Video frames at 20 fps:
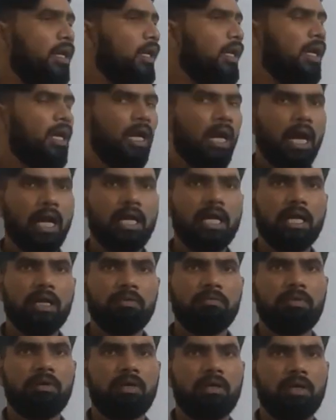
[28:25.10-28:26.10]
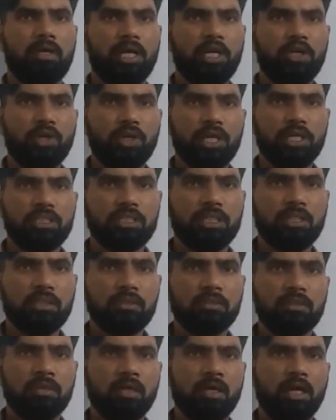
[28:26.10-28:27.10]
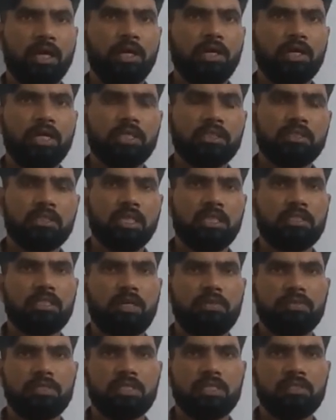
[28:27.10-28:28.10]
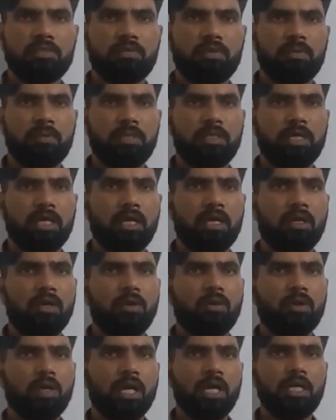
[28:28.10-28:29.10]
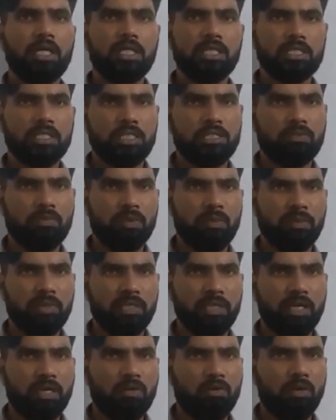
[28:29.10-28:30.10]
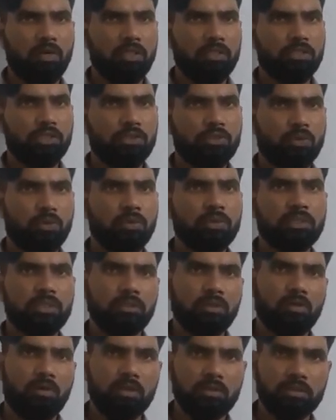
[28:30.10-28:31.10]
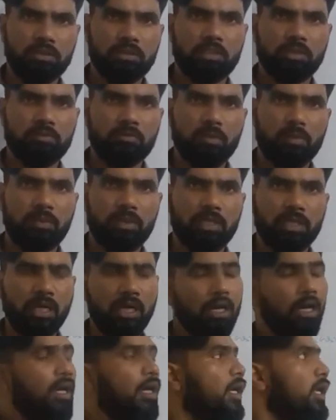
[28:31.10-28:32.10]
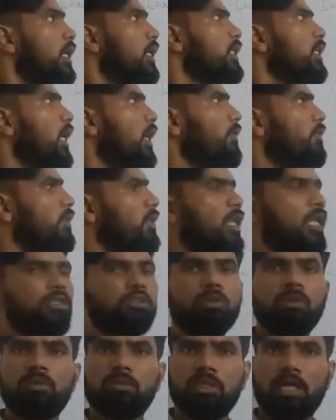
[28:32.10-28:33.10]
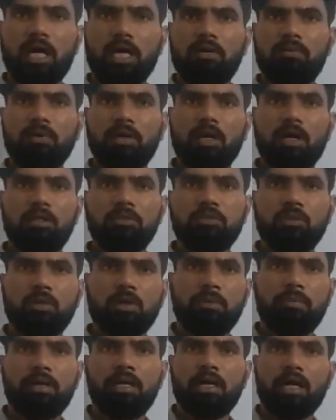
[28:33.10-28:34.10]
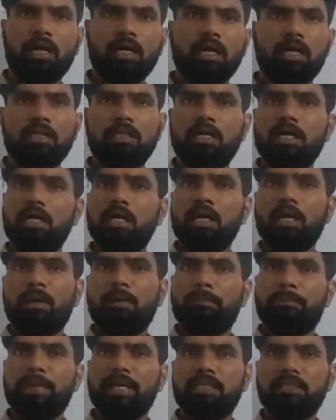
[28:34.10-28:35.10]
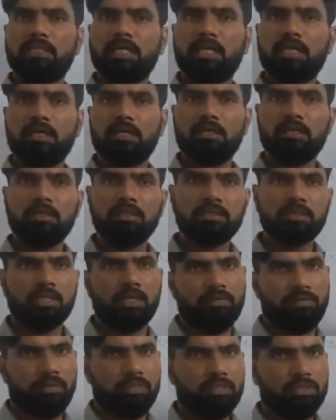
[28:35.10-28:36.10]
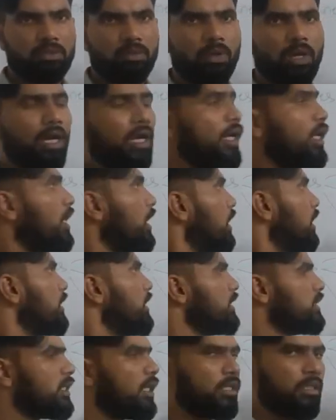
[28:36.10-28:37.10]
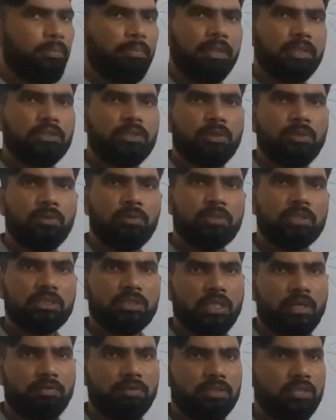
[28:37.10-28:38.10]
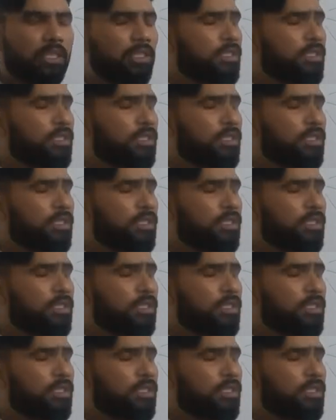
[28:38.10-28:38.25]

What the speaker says: again for education, educational services will be there. Okay, teachers will be there, colleges, schools and colleges will be there. That will also come under the basic service. Okay, these are the basic goods and services.